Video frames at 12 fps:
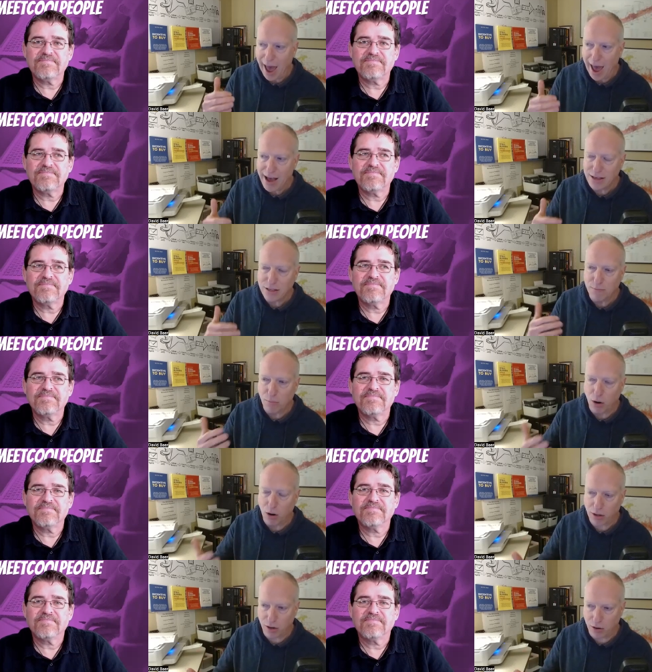Speaker 1: as
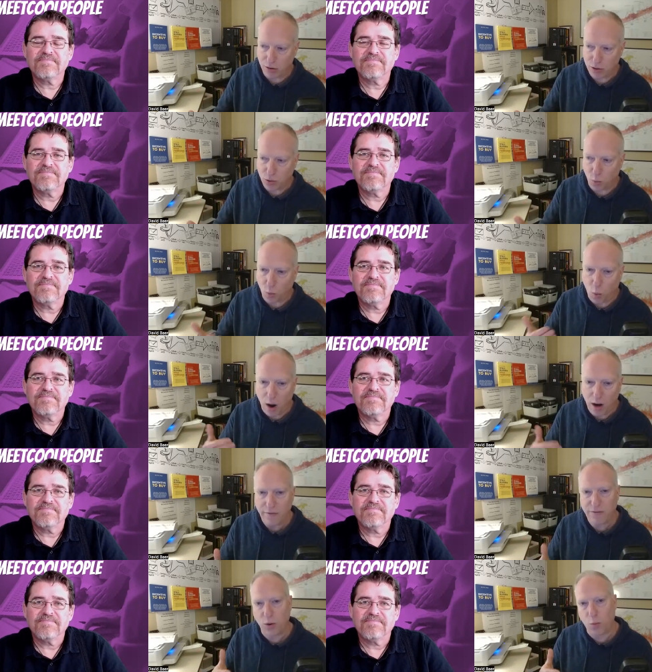marketers,
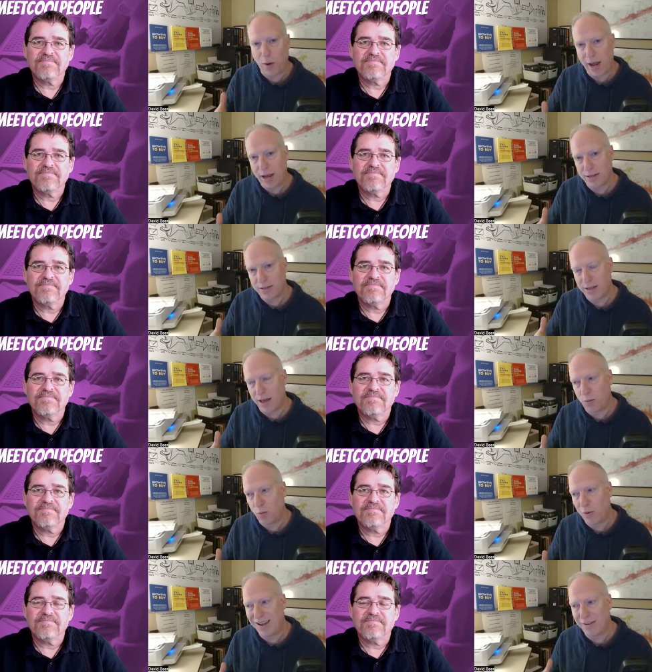one of the ways that
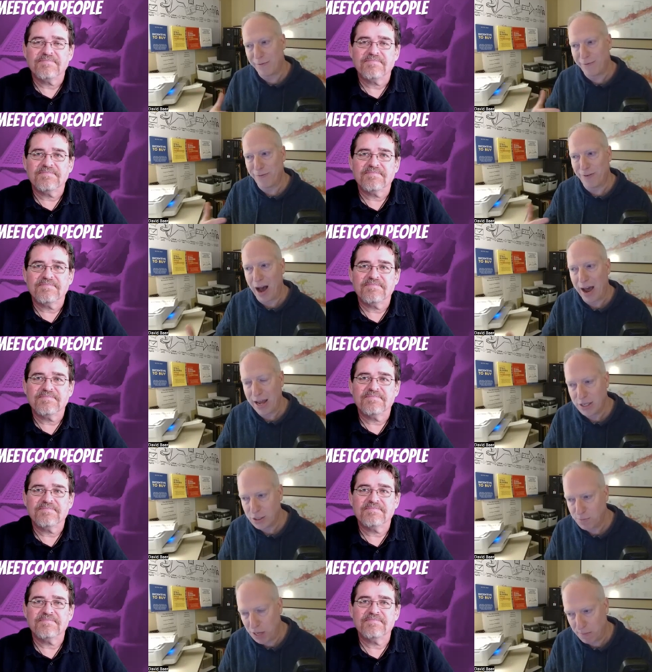we
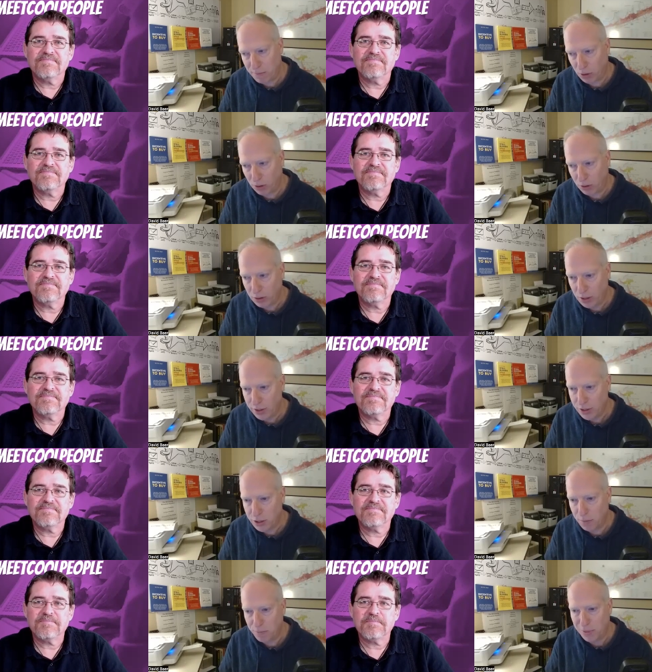advise people
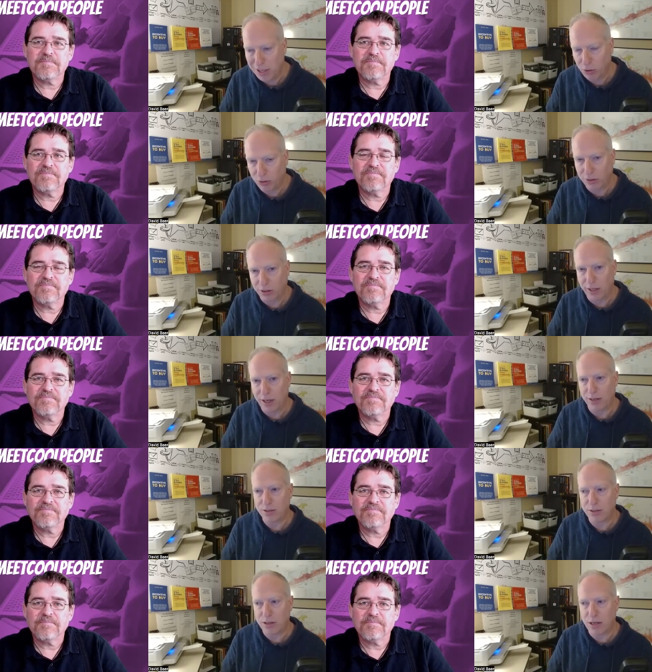to build
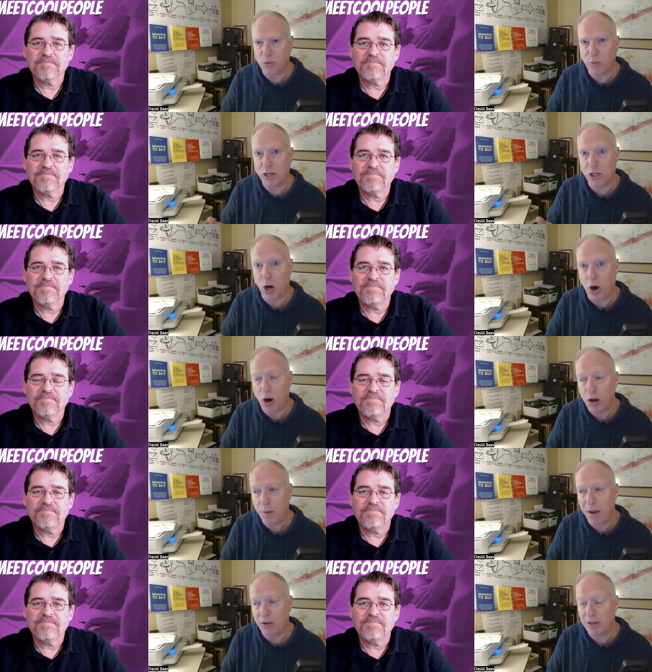lists is we
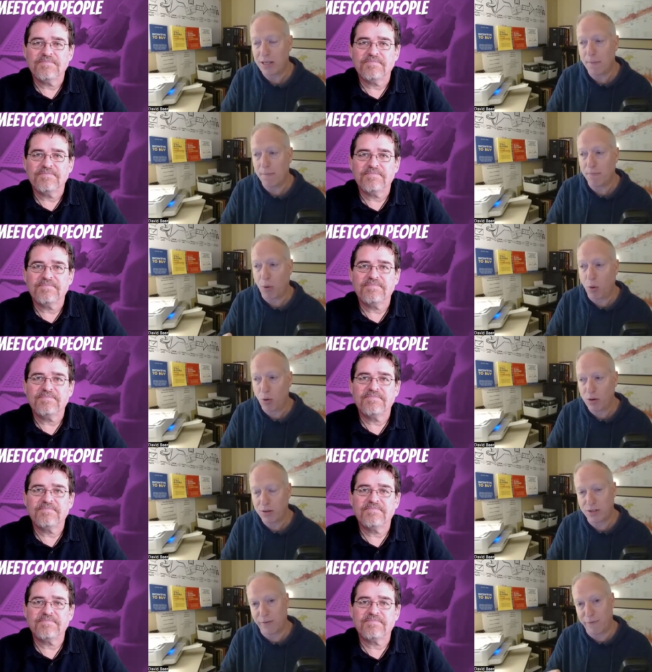talk about the
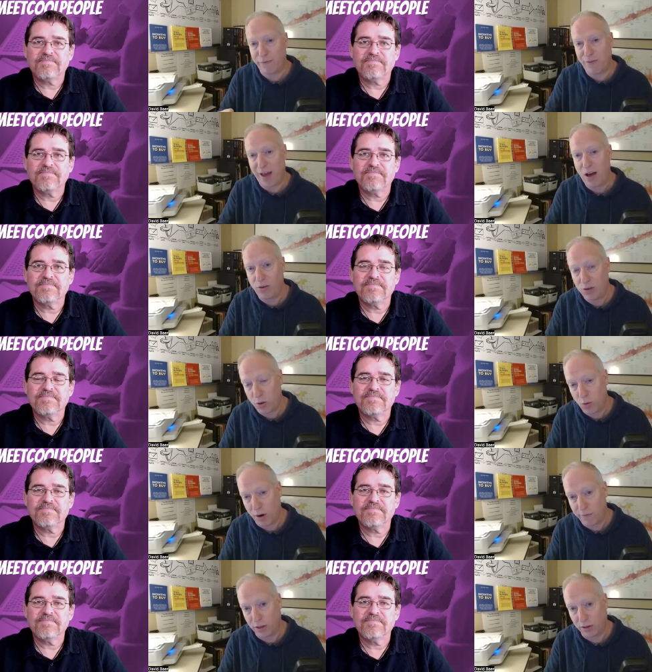importance, the
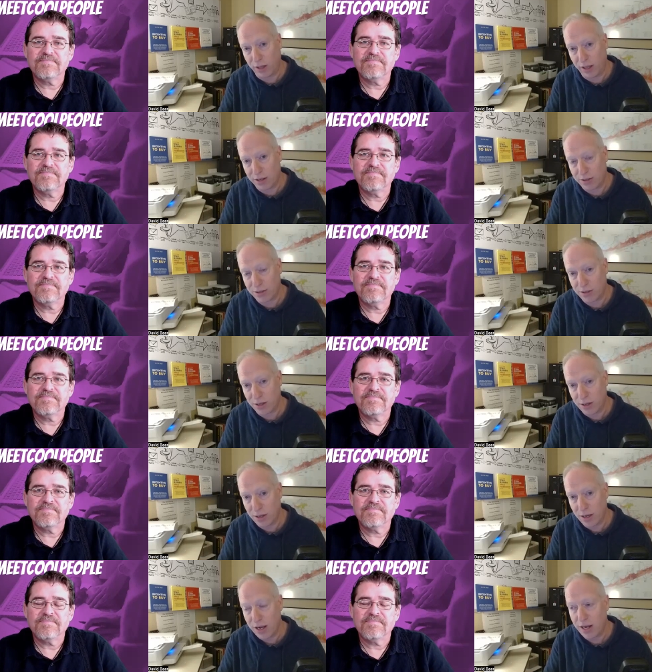value of the list
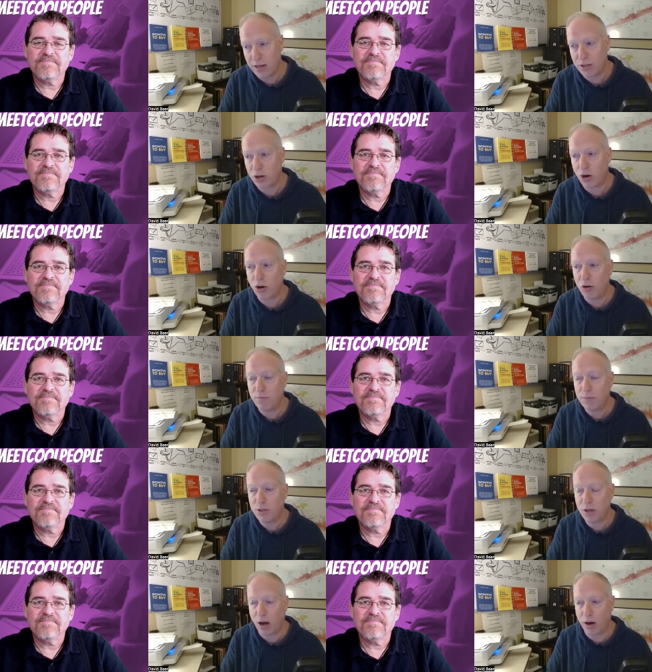in
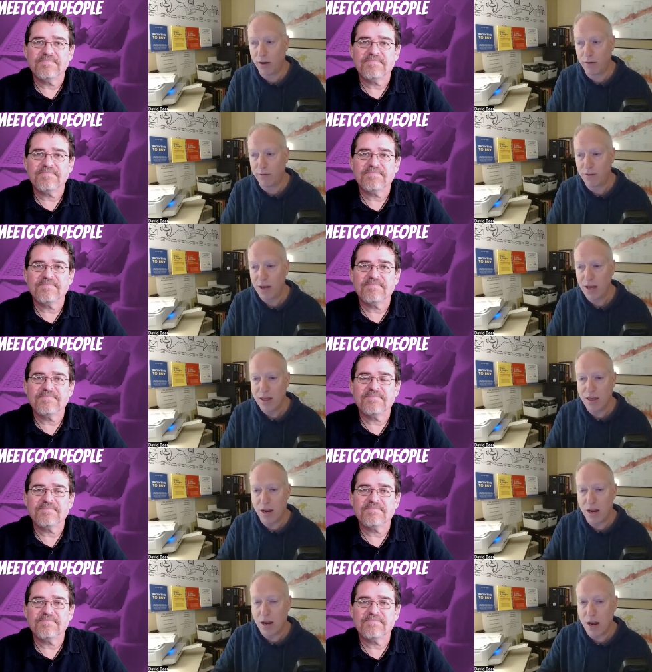terms of
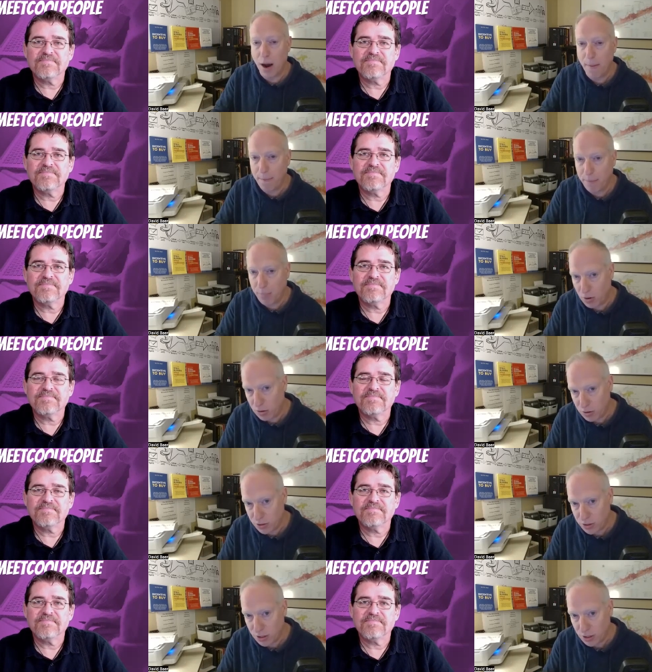the
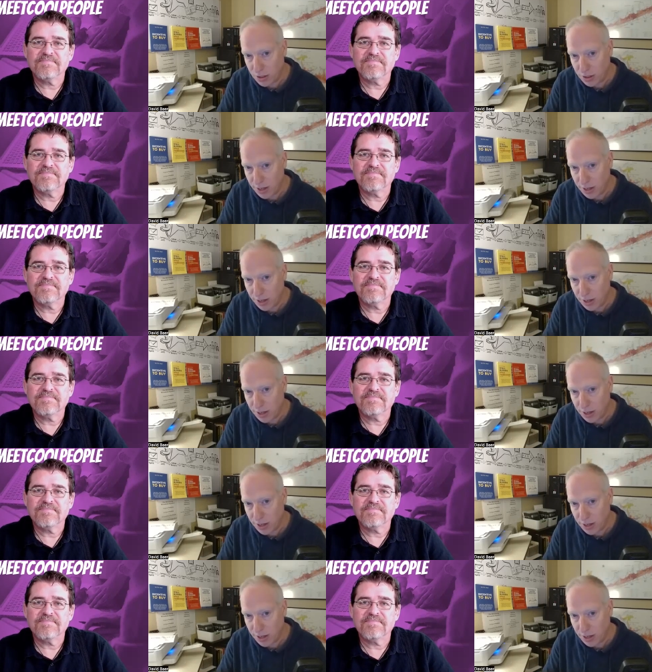numbers